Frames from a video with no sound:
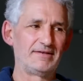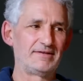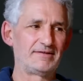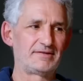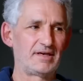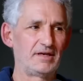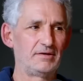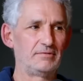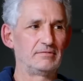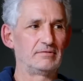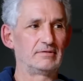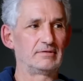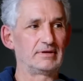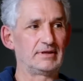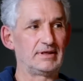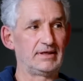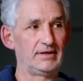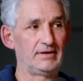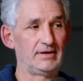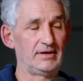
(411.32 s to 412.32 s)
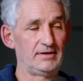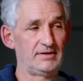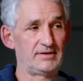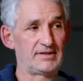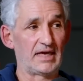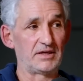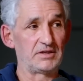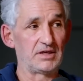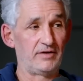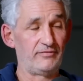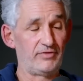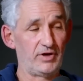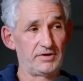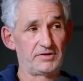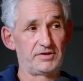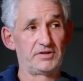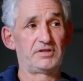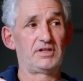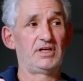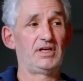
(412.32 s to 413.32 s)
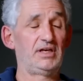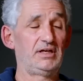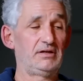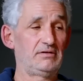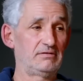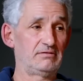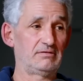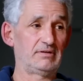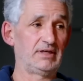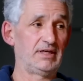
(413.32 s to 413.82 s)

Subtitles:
So it's that diversity.